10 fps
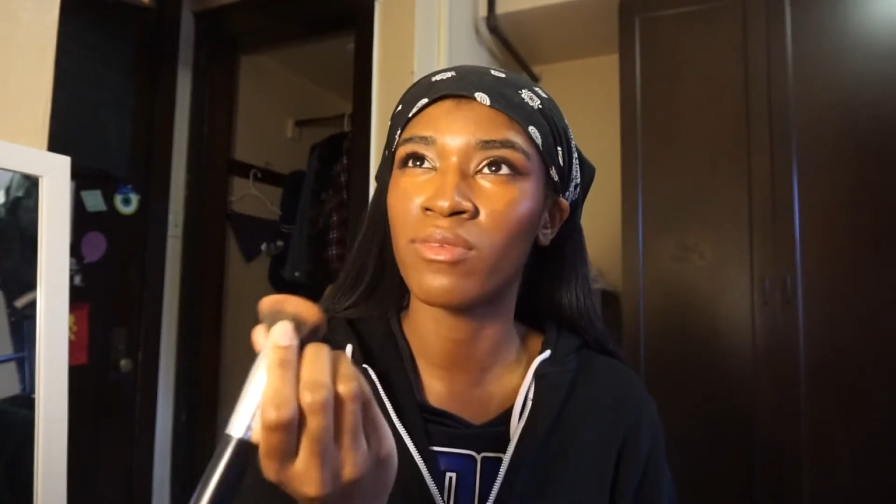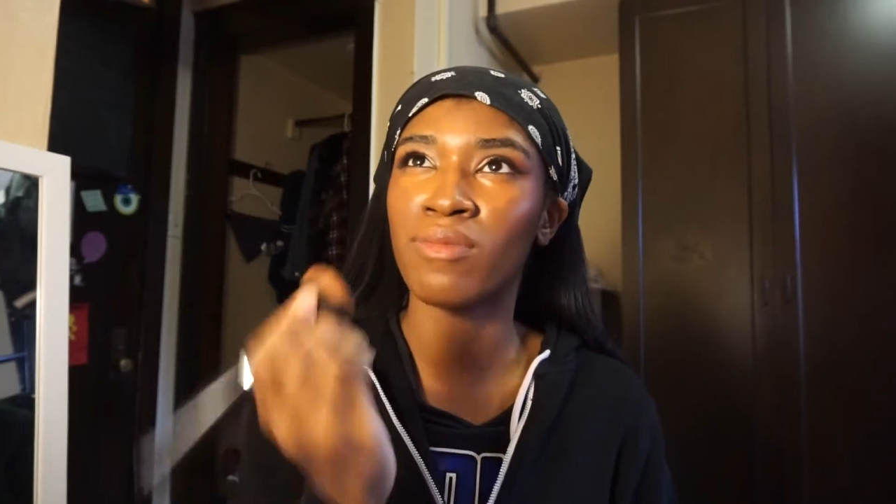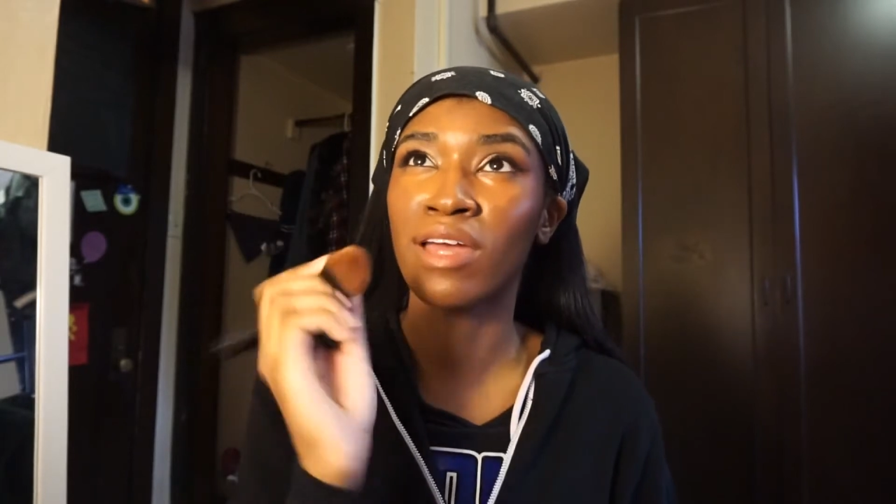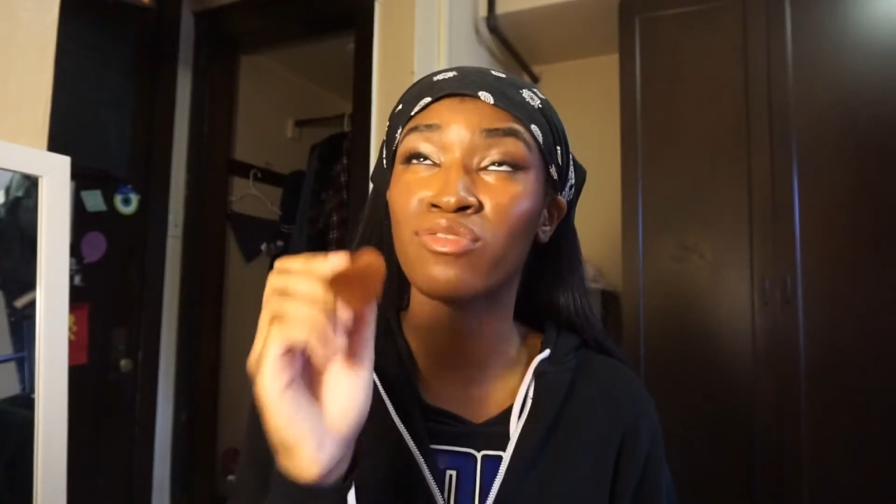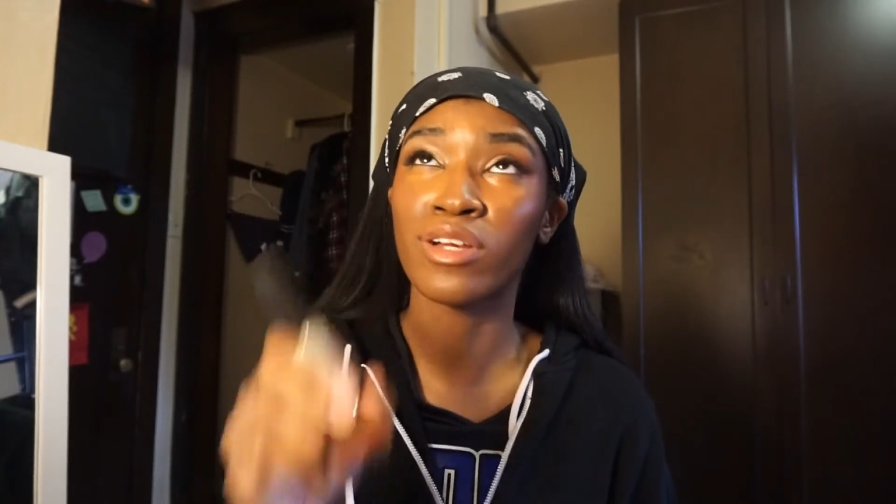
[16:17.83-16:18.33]

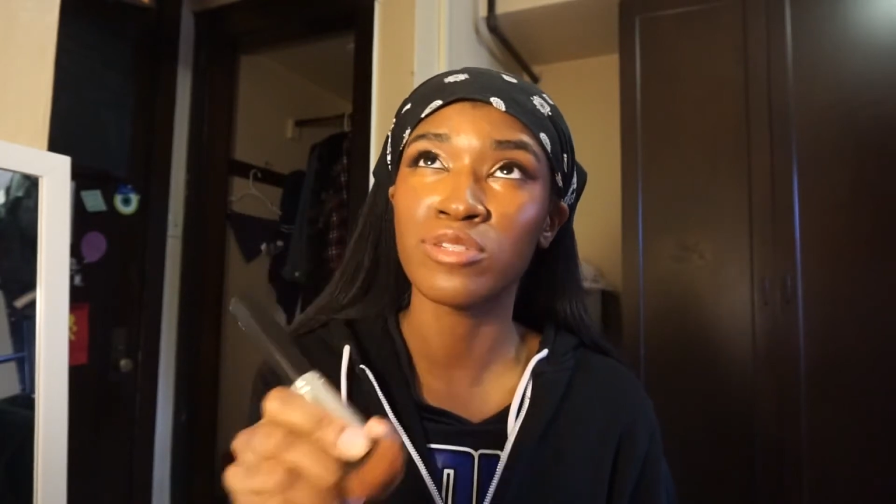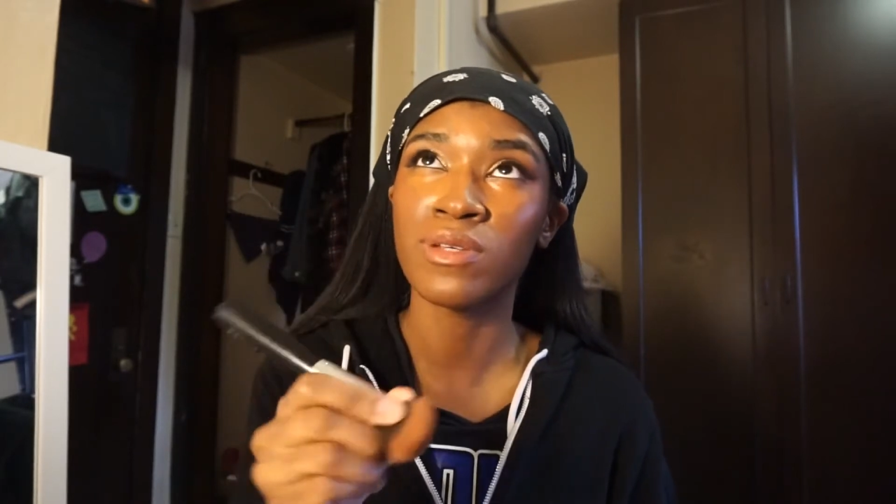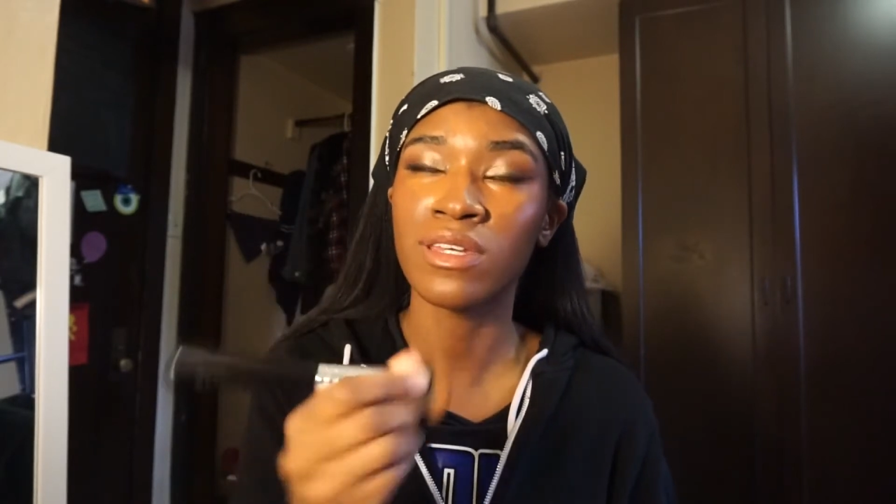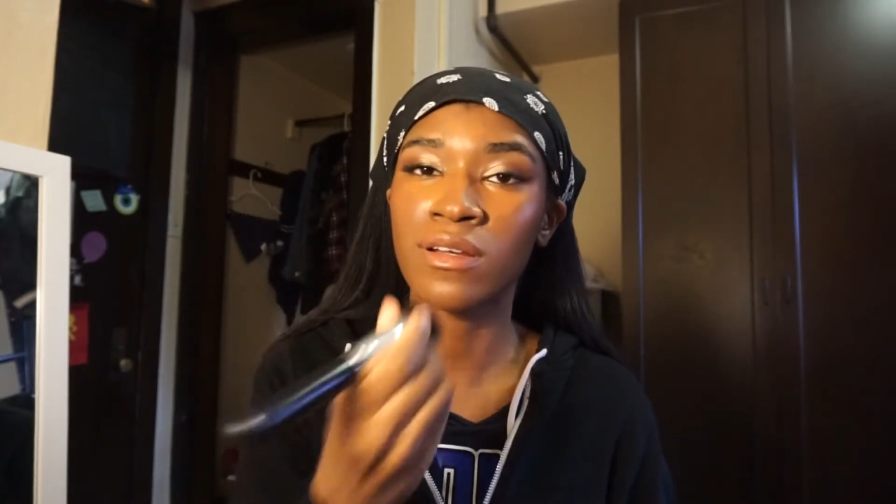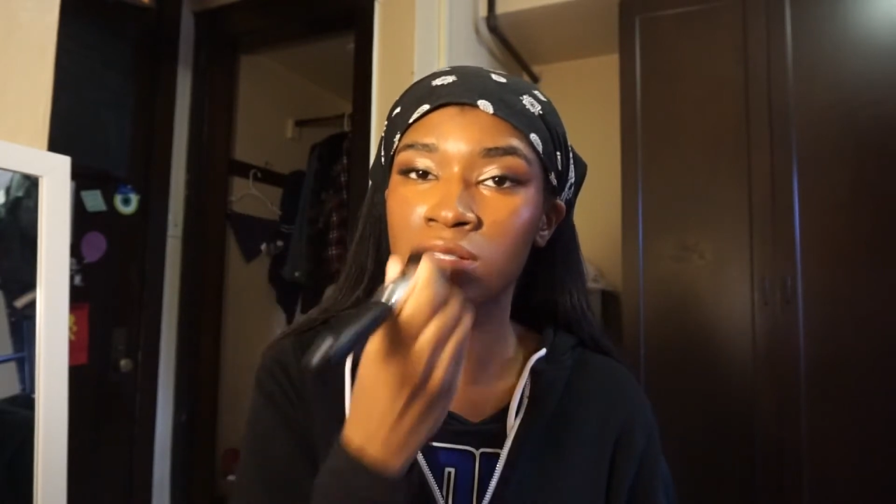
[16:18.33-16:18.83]
my
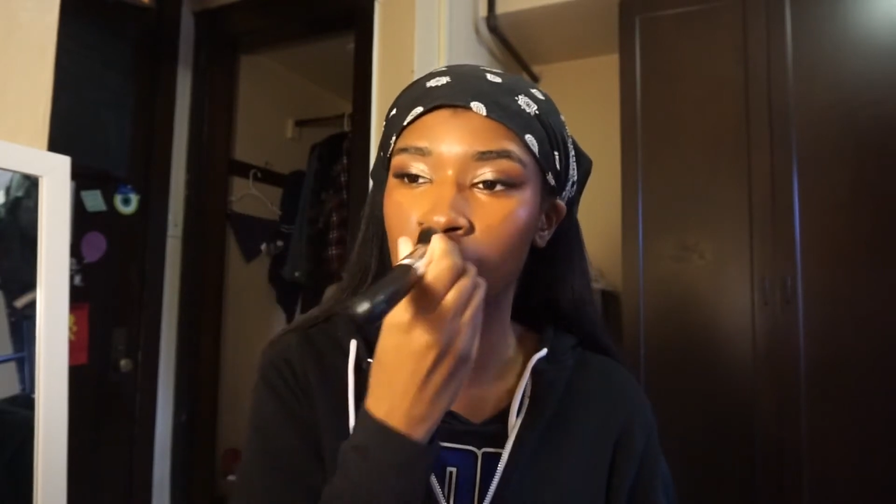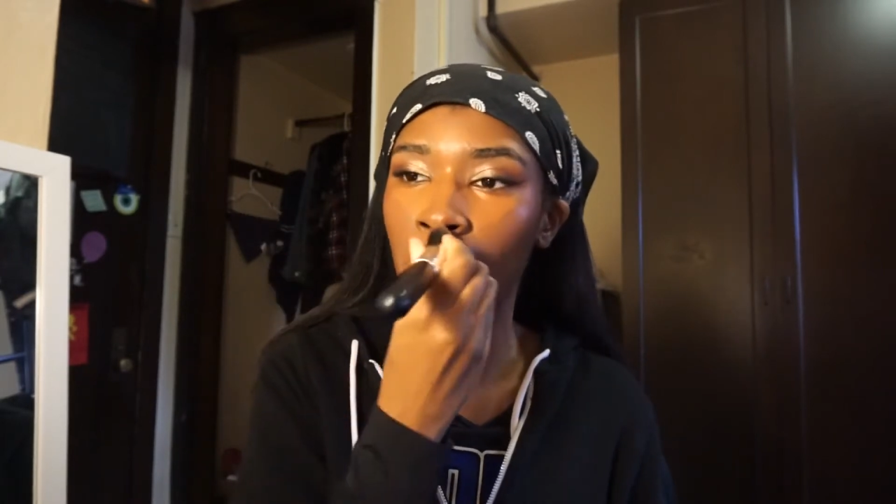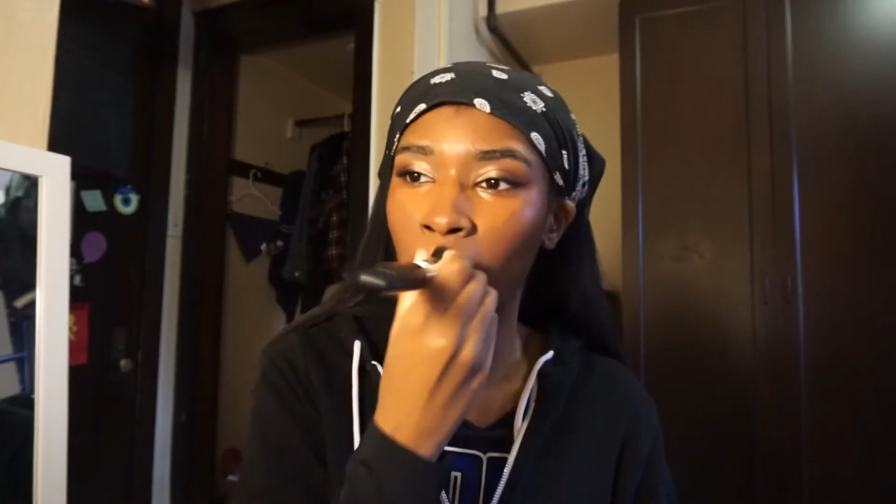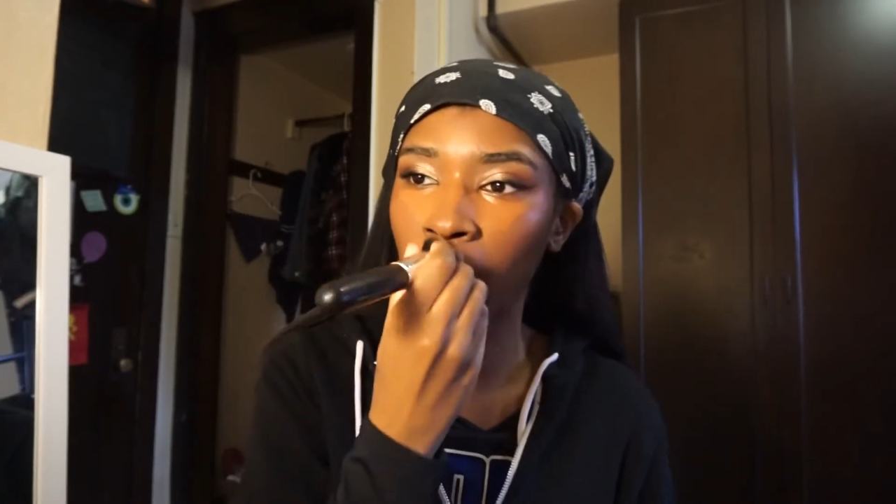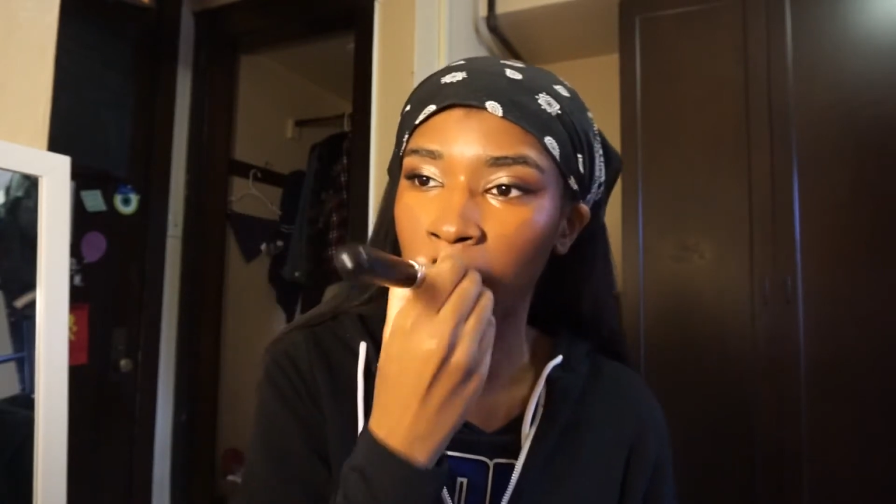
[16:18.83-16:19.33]
freshman year, so I'm
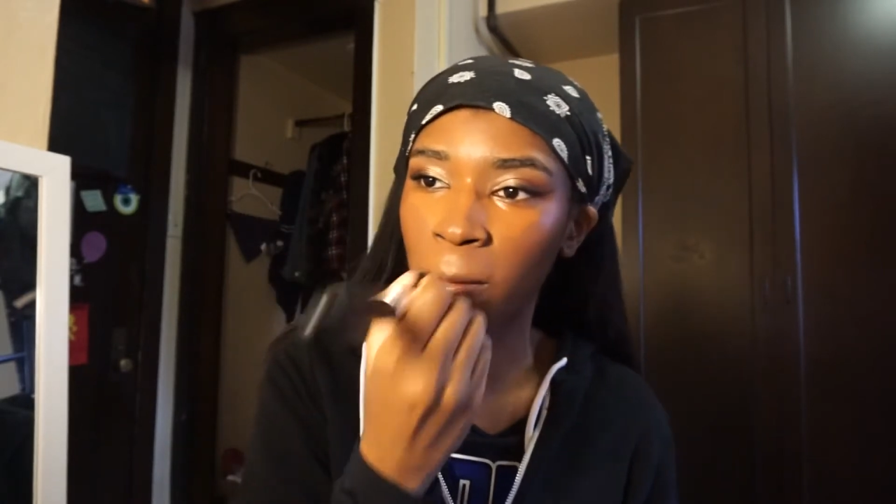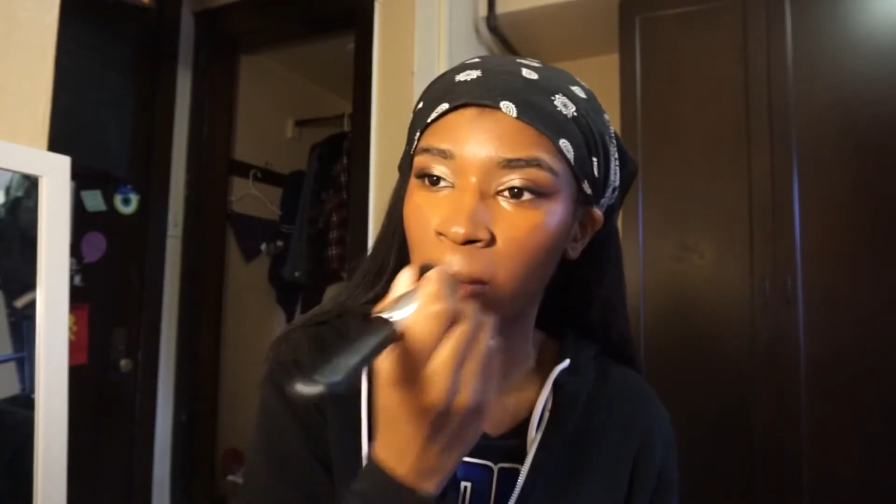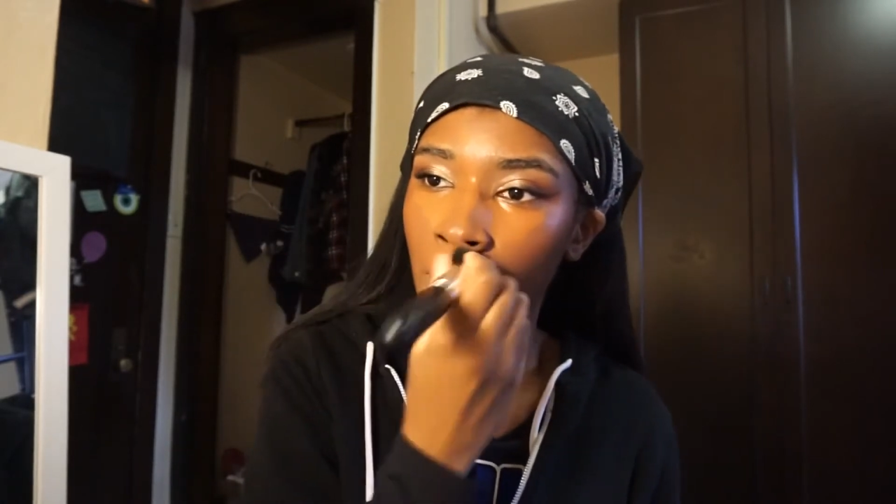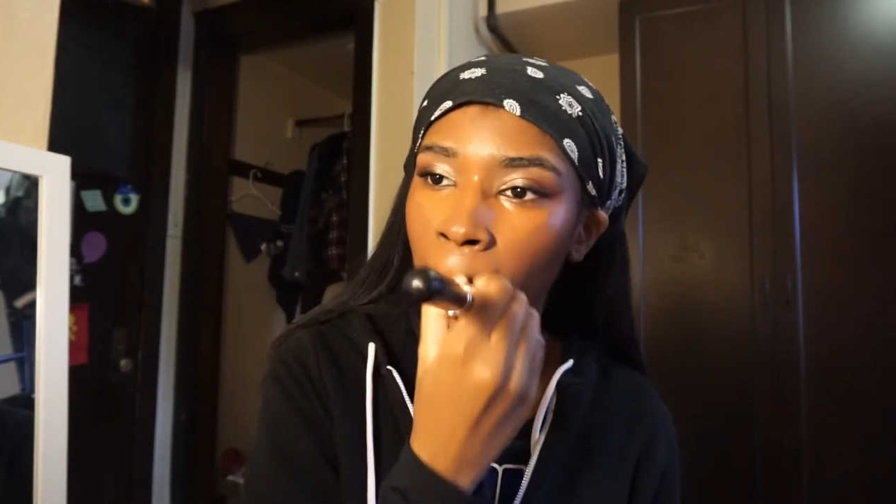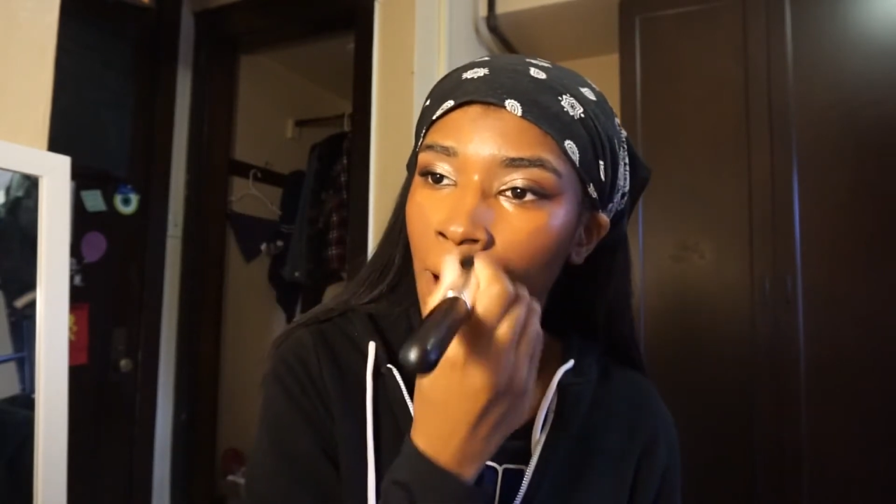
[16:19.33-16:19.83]
glad that we're